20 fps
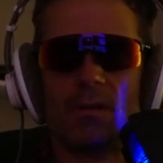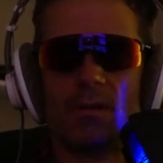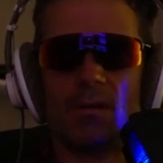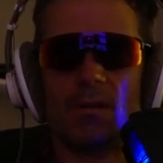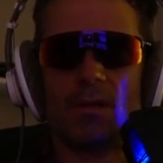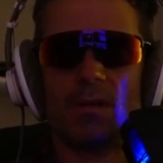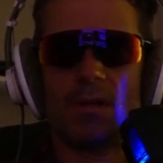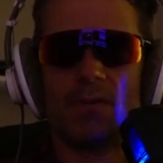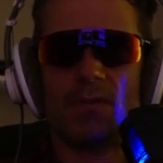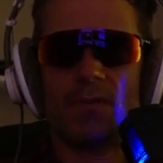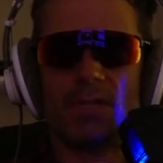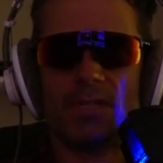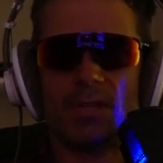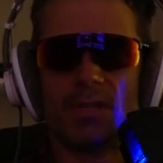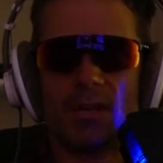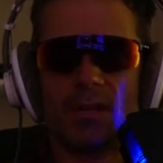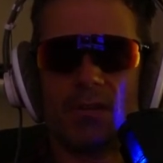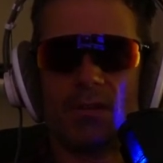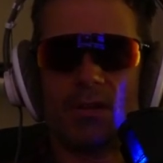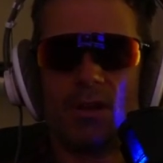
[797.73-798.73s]
of the
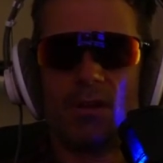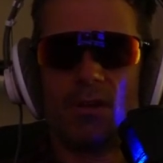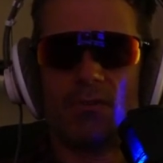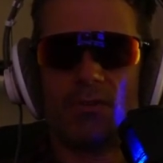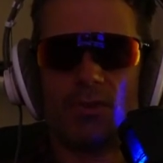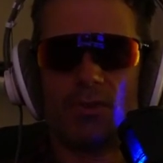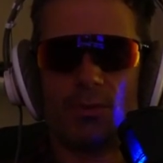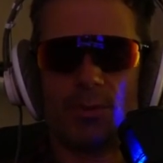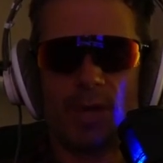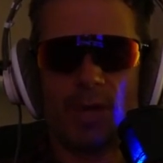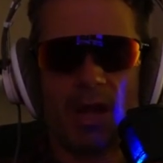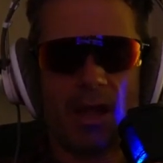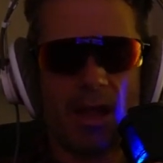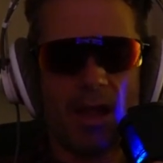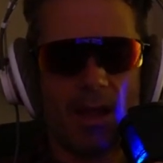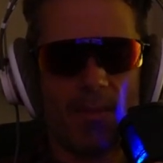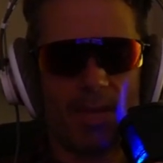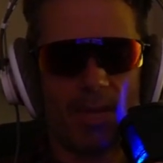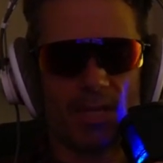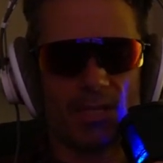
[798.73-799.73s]
second law of
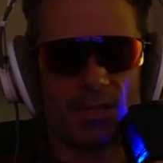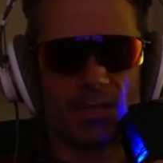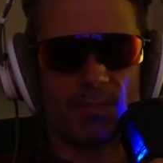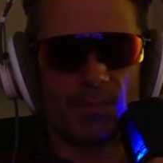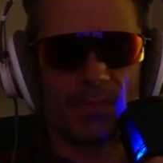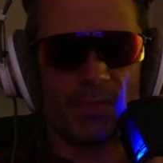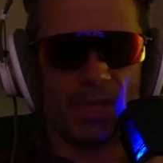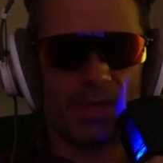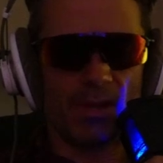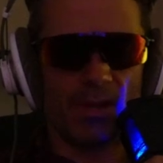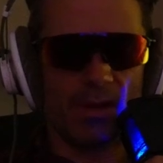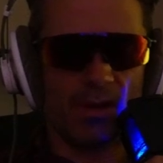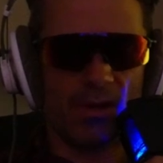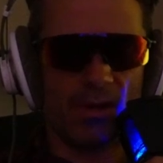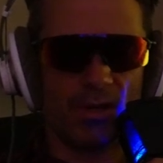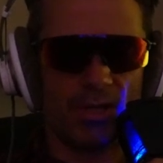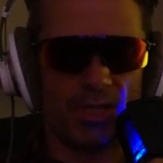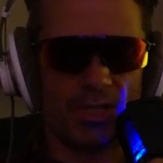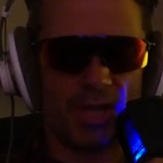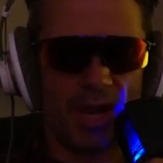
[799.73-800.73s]
thermodynamics and
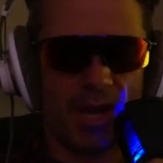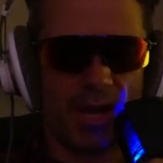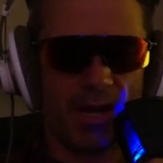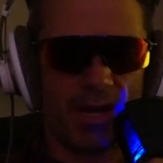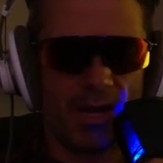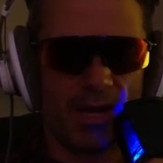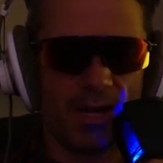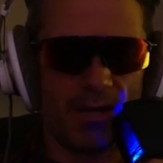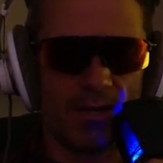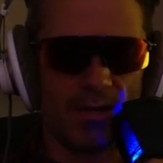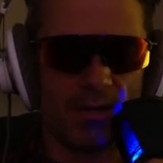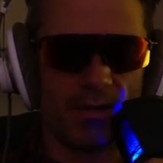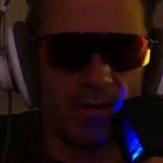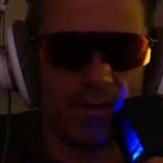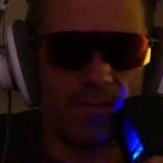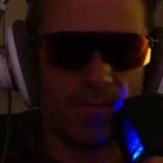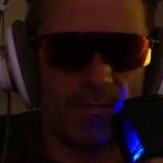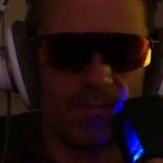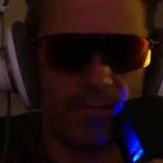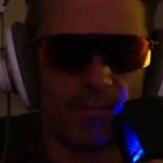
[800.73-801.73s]
understanding it,
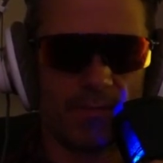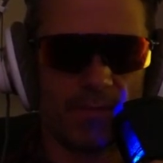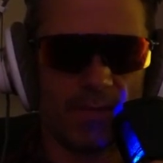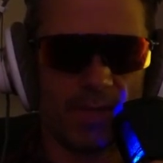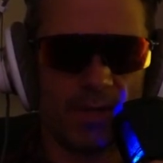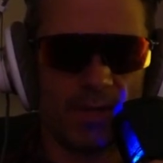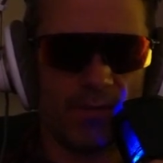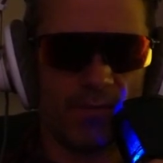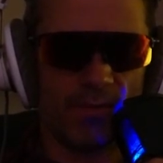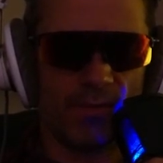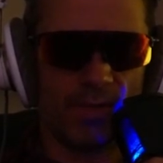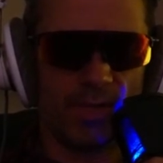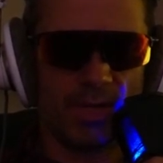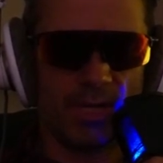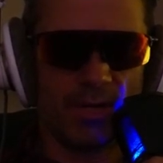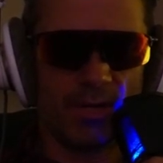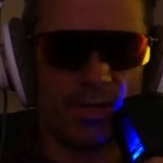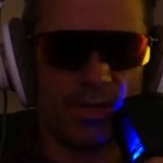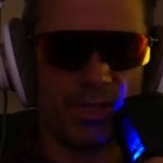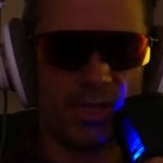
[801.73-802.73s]
and really
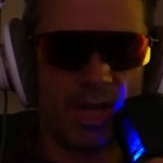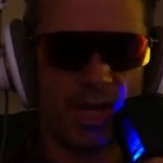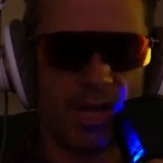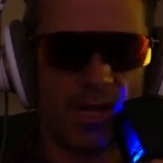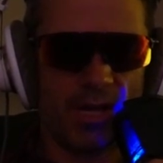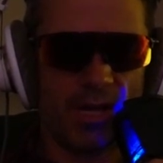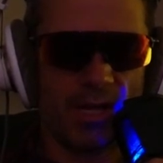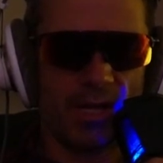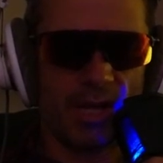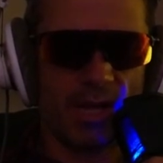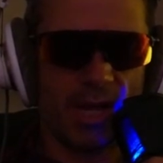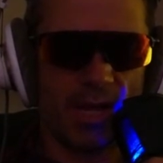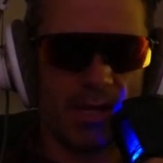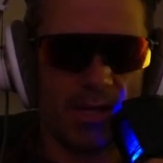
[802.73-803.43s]
understanding that